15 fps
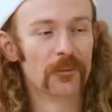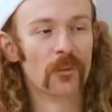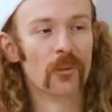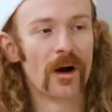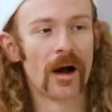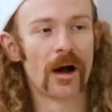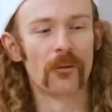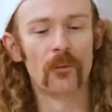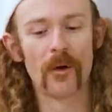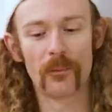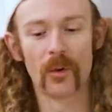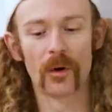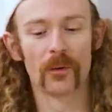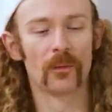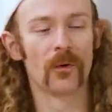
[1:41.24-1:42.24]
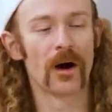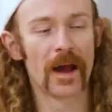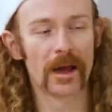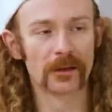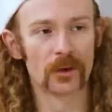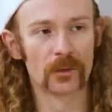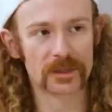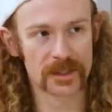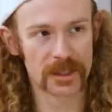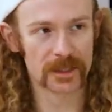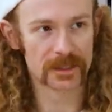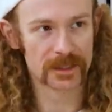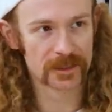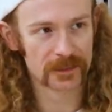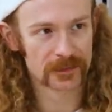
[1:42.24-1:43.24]
just watch. At what point, what Halo was
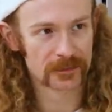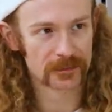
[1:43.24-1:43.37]
this? I